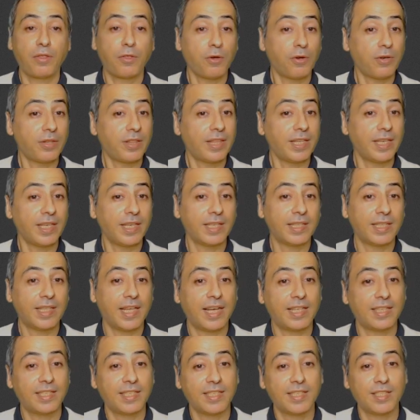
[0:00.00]
third thing
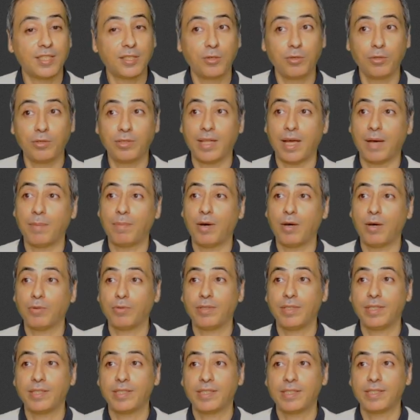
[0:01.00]
that is good
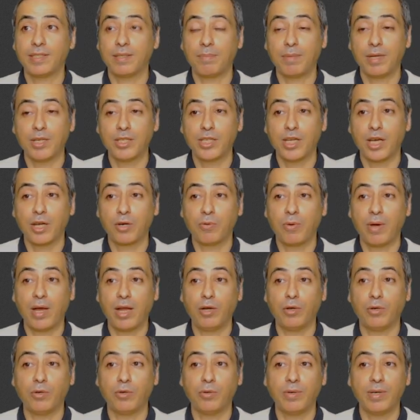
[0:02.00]
about this Manjaro
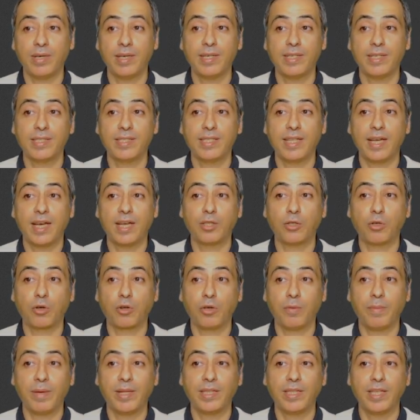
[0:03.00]
Hello is the
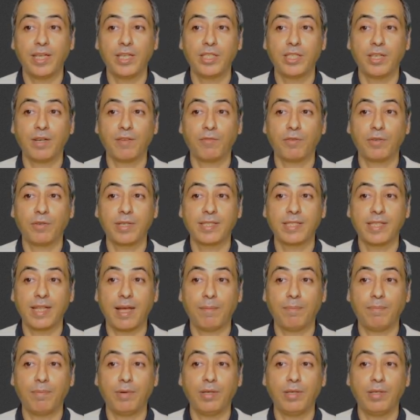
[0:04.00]
documentation, for
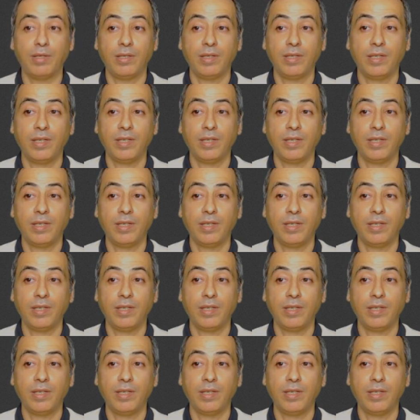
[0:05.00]
example.